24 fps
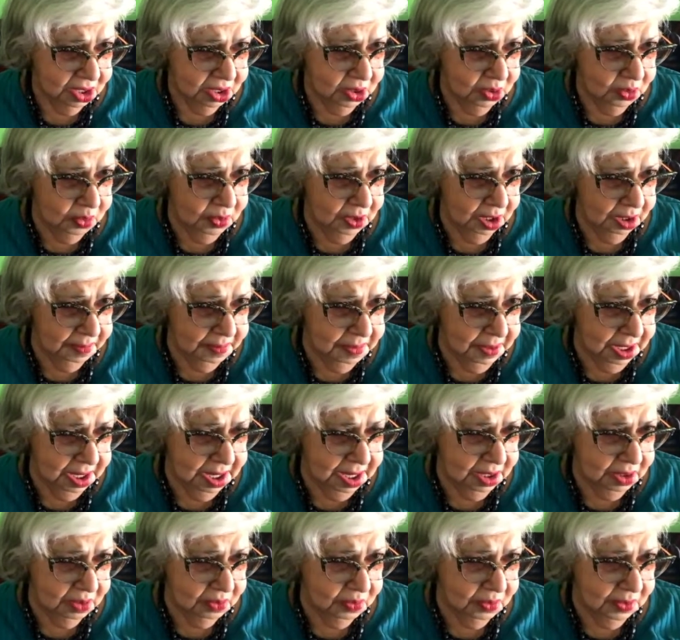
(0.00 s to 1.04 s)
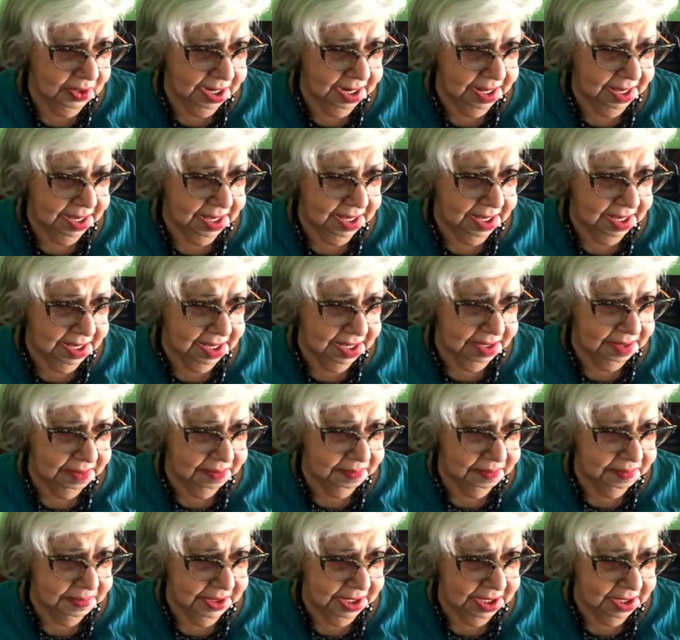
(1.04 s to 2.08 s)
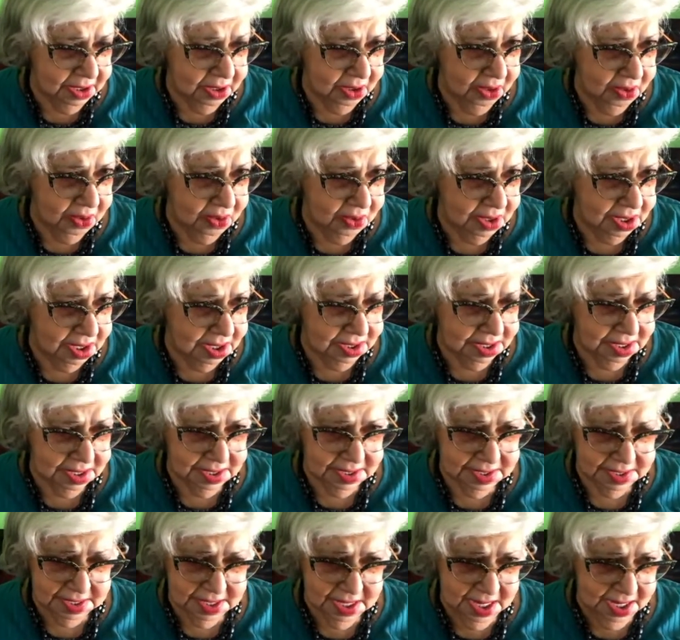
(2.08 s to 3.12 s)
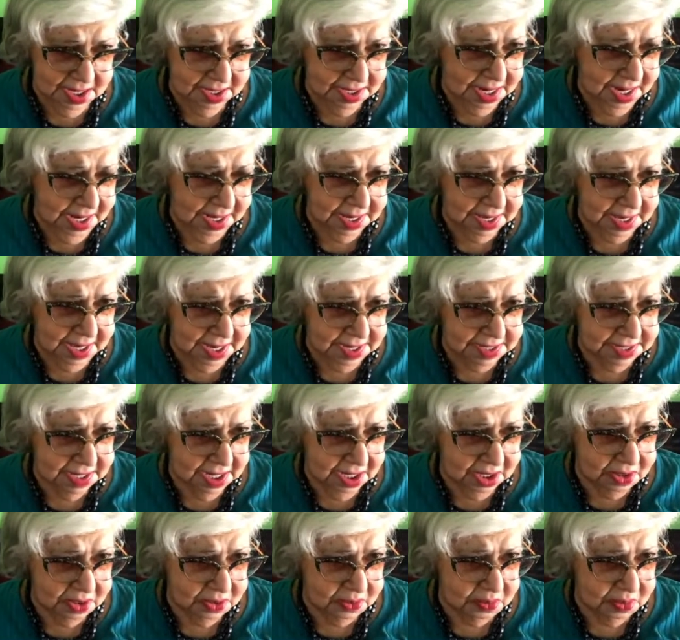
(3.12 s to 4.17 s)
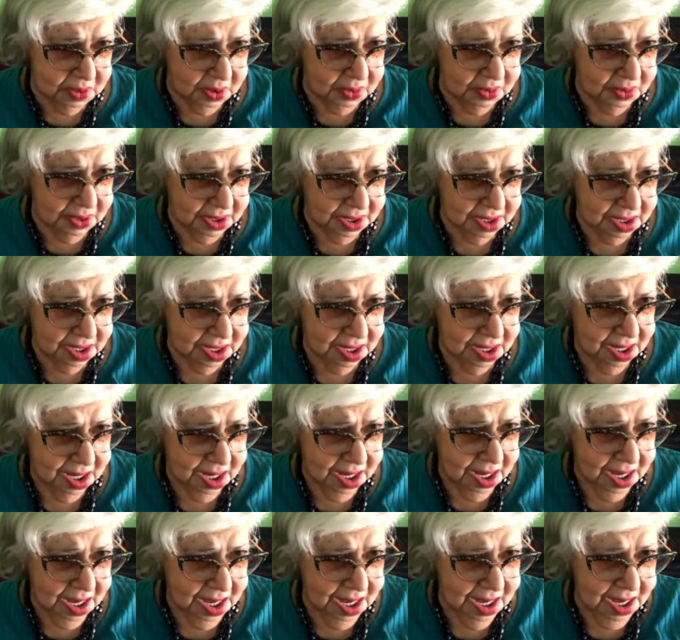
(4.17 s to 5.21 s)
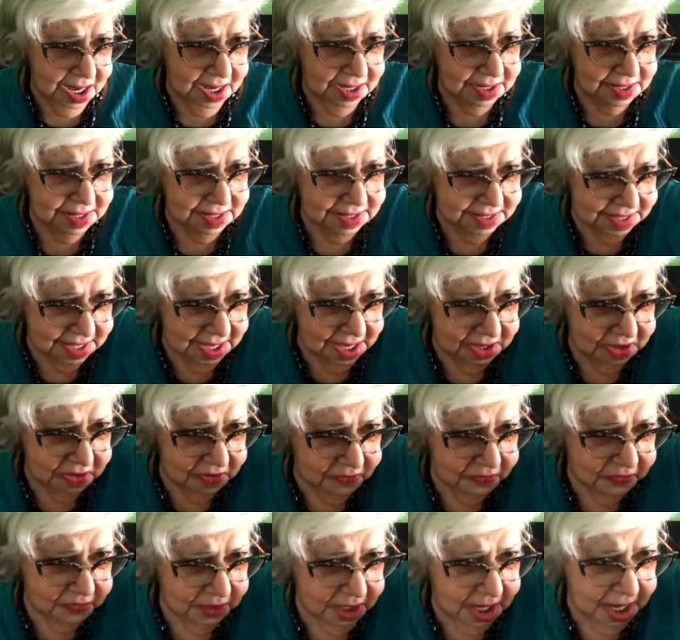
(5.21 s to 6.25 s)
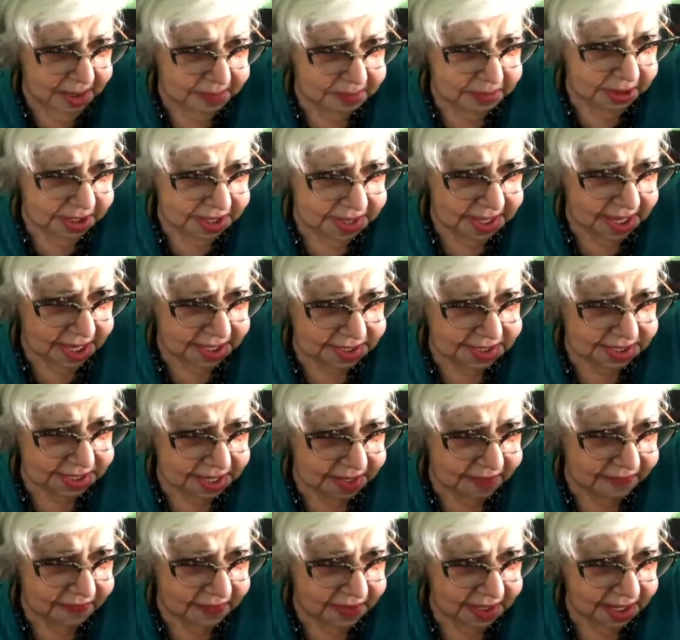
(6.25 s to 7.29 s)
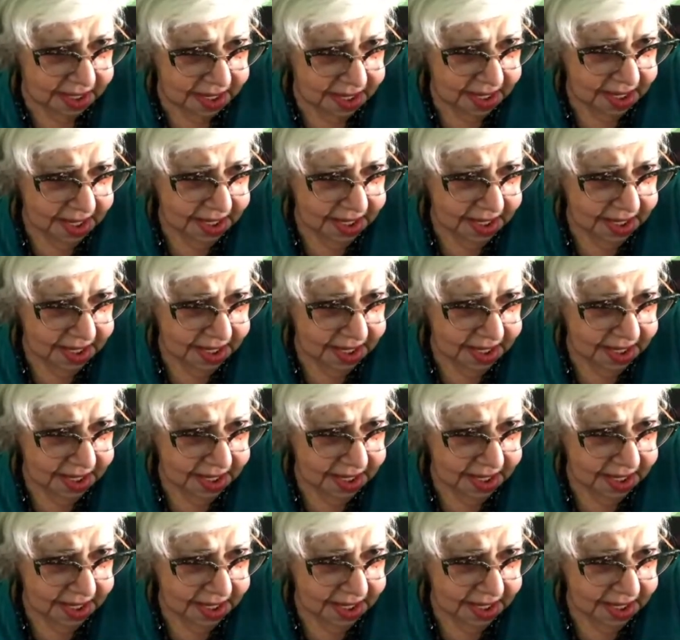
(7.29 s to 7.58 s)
You will be winning in bingo a decade down the road. Thank you for happy Thanksgiving.